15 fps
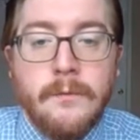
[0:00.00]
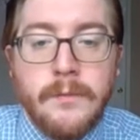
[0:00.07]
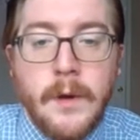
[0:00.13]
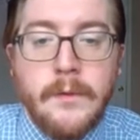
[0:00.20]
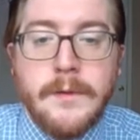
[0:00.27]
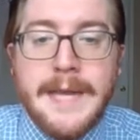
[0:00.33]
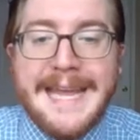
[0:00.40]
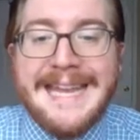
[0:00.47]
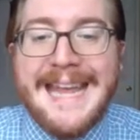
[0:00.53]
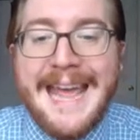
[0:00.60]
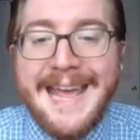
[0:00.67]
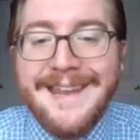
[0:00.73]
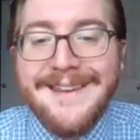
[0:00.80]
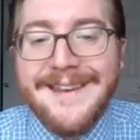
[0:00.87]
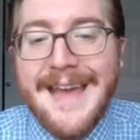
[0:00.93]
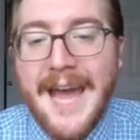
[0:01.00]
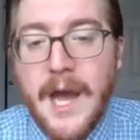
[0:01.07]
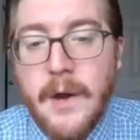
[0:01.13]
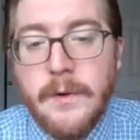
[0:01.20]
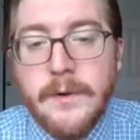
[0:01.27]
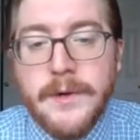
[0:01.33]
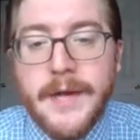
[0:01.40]
wrote and handed
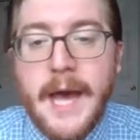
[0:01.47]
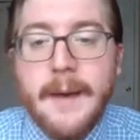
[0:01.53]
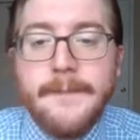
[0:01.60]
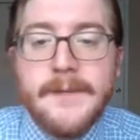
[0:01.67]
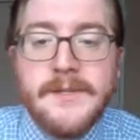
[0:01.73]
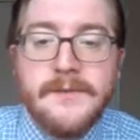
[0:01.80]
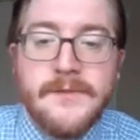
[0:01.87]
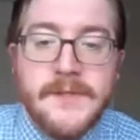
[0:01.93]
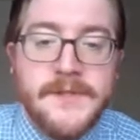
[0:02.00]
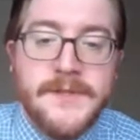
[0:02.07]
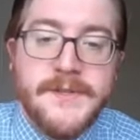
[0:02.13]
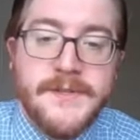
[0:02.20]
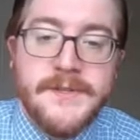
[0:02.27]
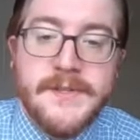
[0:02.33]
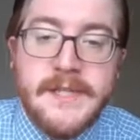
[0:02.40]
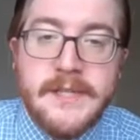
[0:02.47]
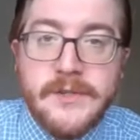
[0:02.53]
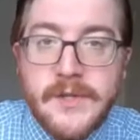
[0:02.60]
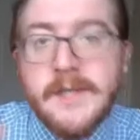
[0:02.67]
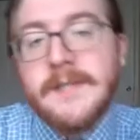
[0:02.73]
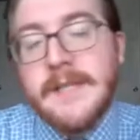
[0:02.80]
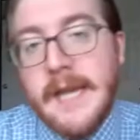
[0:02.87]
out copies of Jesus'
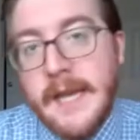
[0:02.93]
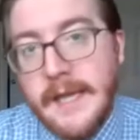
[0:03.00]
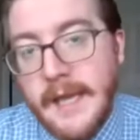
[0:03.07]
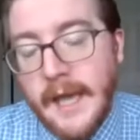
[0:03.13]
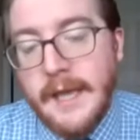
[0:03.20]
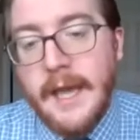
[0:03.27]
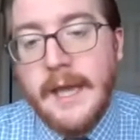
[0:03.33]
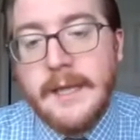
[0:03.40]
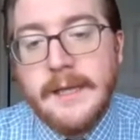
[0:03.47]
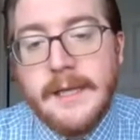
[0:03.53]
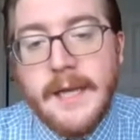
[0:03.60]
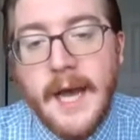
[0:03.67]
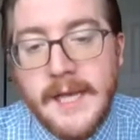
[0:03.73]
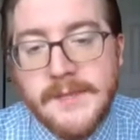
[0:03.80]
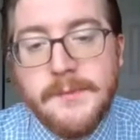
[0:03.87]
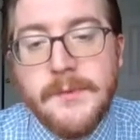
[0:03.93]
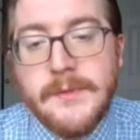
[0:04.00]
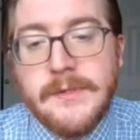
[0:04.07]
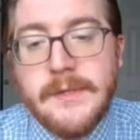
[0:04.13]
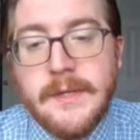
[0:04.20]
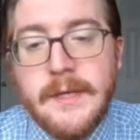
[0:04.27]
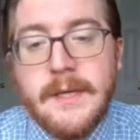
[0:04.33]
teachings, aka the
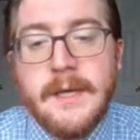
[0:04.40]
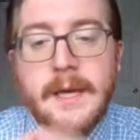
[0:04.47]
Gospels.